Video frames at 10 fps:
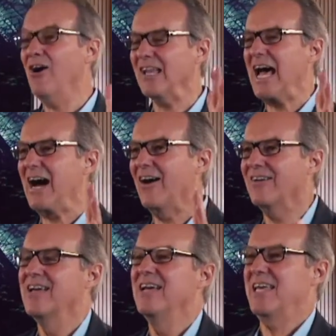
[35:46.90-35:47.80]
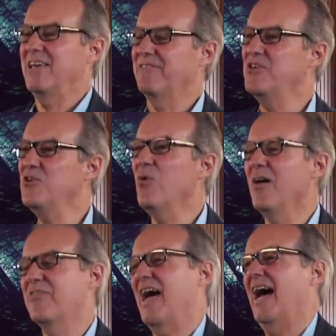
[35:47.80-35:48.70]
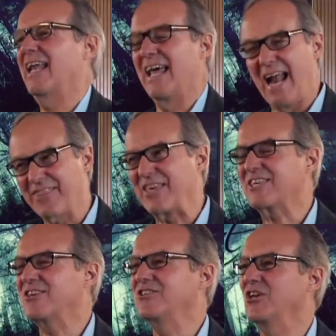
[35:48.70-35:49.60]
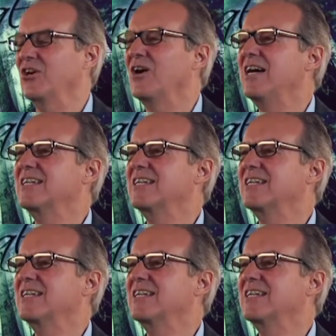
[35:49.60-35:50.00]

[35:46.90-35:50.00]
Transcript: loud, if you want that, and I think you do, to